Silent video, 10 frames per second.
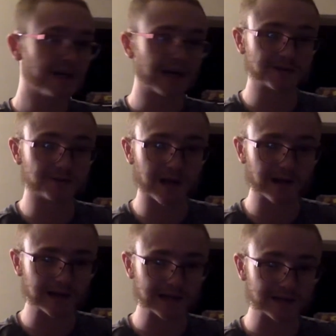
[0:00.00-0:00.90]
I do not
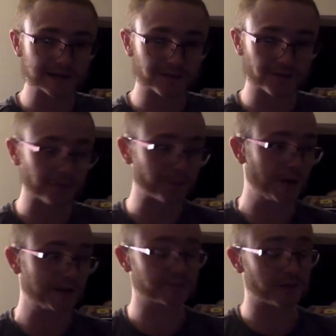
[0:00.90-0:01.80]
like that they were
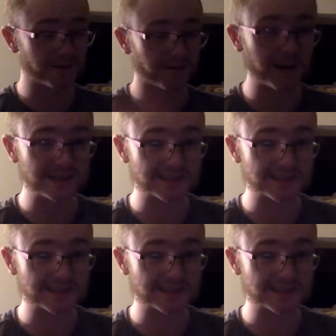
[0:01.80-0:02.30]
oppressed, but I find it